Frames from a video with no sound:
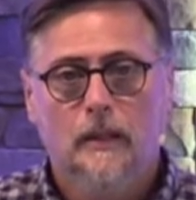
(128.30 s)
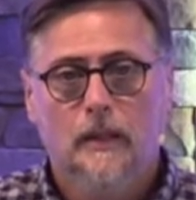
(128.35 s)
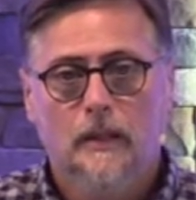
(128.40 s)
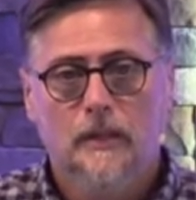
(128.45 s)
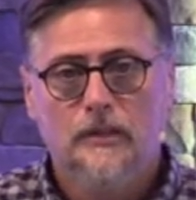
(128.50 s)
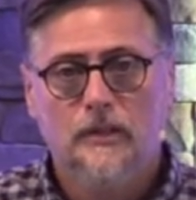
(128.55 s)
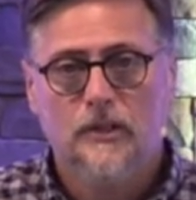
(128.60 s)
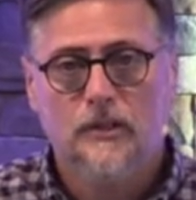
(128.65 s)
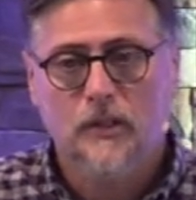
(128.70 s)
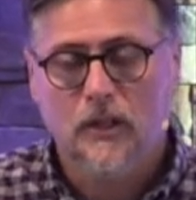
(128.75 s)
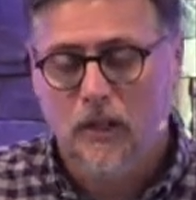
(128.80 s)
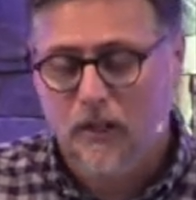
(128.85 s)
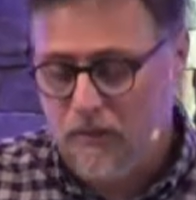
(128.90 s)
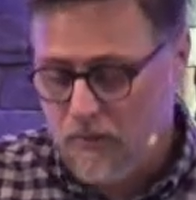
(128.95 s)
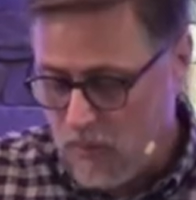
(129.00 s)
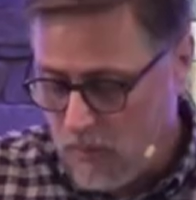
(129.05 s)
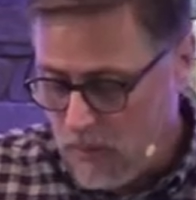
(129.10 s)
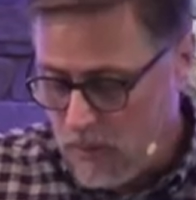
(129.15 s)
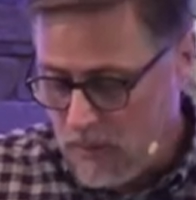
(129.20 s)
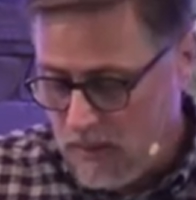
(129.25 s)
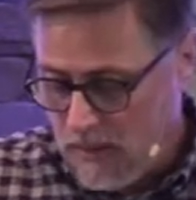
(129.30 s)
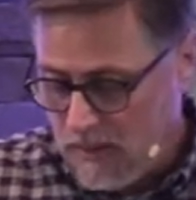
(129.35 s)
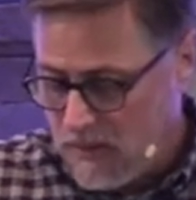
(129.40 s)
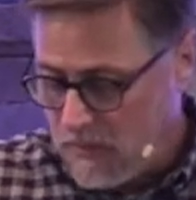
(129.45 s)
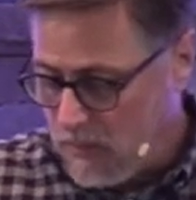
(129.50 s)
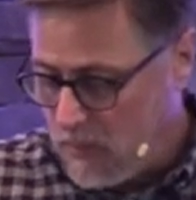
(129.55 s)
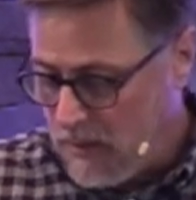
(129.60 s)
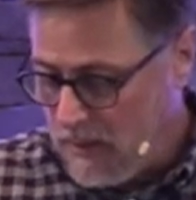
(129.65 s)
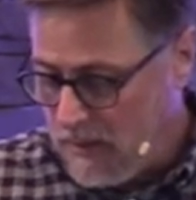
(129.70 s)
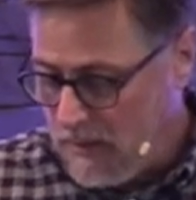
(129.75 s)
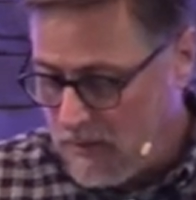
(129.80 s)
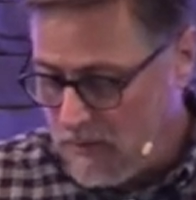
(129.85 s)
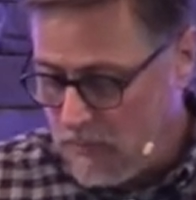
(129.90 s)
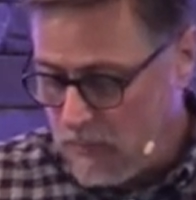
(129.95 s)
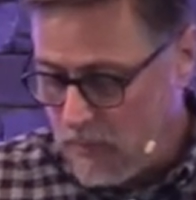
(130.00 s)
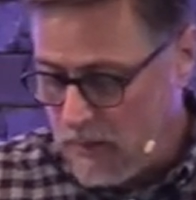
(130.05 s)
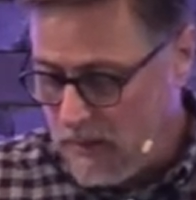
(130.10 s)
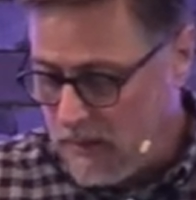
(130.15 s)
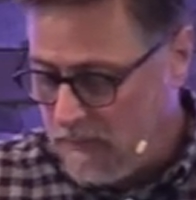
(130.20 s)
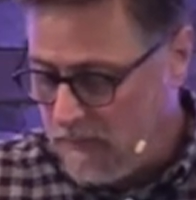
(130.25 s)
This is God's word. Let's pray this
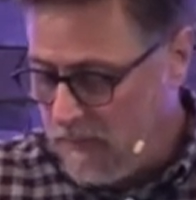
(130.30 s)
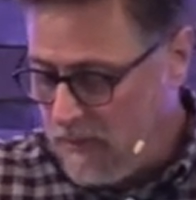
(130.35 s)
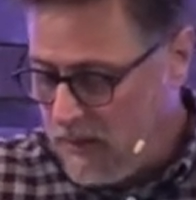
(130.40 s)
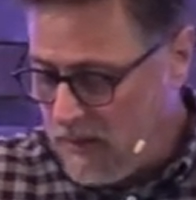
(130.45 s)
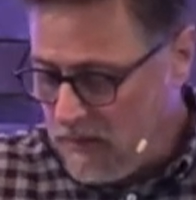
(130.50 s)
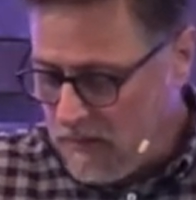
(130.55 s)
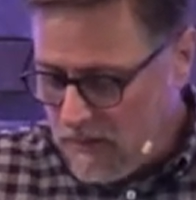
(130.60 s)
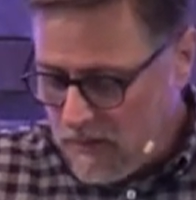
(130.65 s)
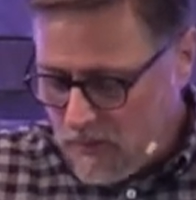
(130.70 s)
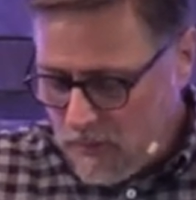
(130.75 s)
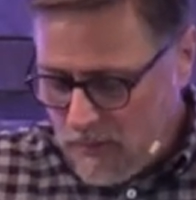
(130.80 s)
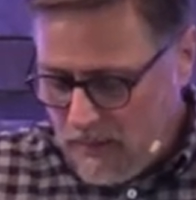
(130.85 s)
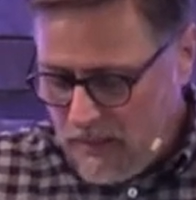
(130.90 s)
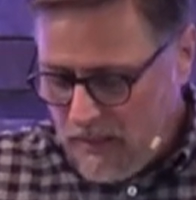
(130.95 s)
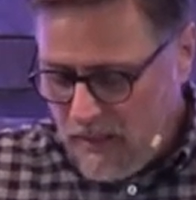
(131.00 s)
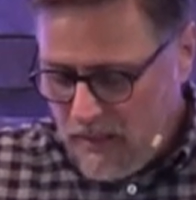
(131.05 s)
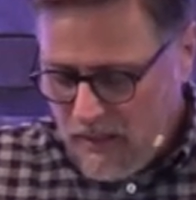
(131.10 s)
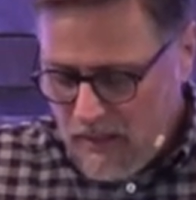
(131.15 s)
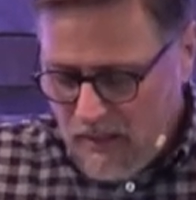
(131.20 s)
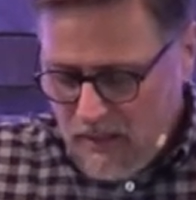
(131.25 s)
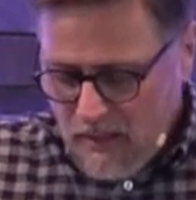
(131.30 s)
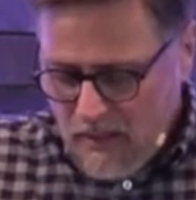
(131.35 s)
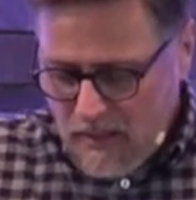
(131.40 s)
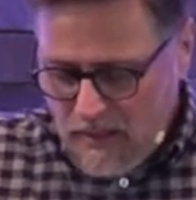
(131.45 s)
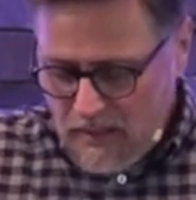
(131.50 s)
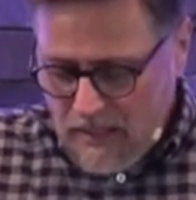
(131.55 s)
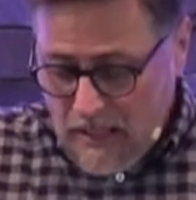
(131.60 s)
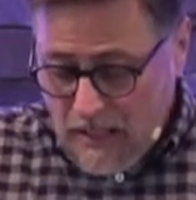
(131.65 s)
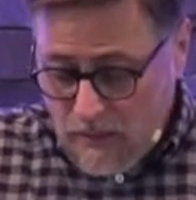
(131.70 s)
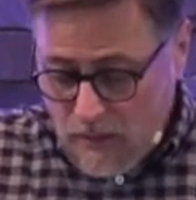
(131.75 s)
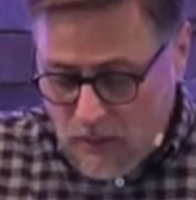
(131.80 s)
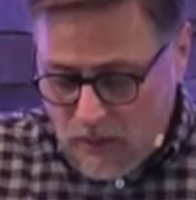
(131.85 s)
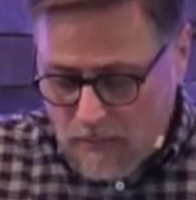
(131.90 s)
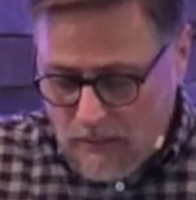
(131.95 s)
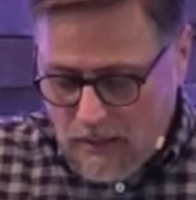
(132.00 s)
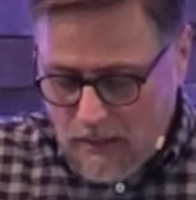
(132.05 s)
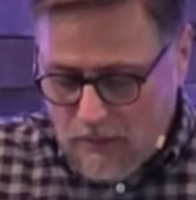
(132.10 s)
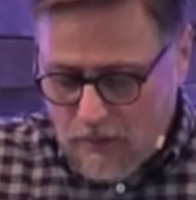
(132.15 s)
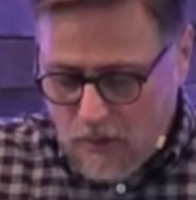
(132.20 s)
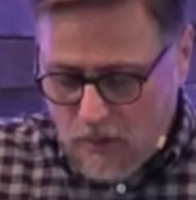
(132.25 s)
morning. Father, as we gather
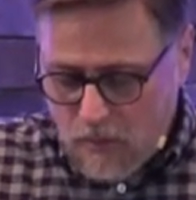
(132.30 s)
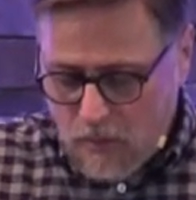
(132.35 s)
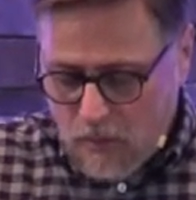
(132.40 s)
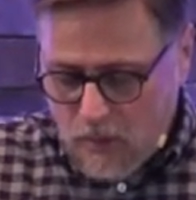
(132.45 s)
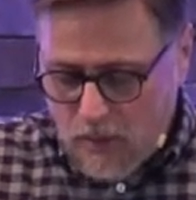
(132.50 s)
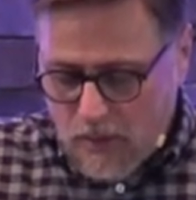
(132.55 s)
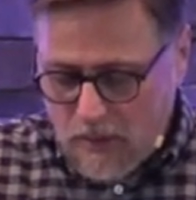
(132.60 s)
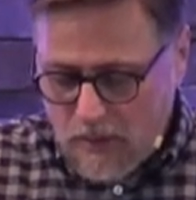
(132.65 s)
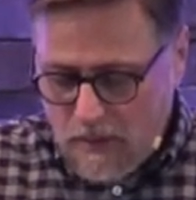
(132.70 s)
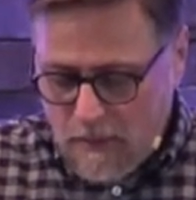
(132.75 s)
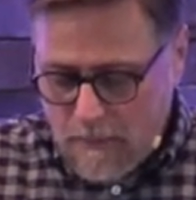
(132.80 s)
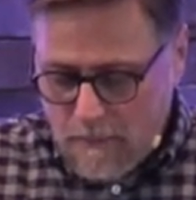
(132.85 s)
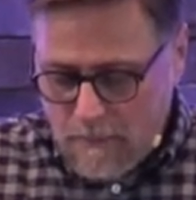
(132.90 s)
around your word,